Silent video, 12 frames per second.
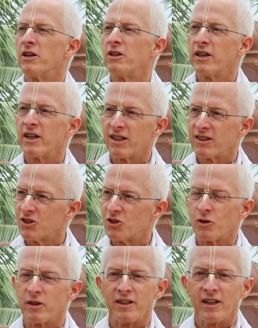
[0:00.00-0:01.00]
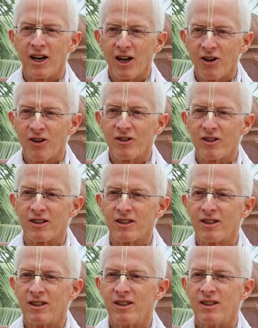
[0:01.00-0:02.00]
he has to join now, and
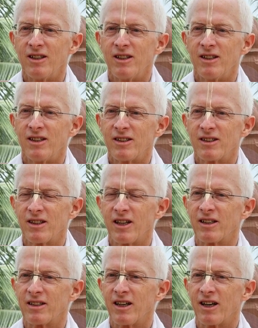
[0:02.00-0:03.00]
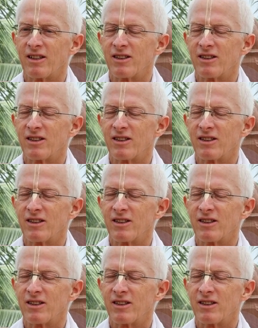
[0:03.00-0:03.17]
like that.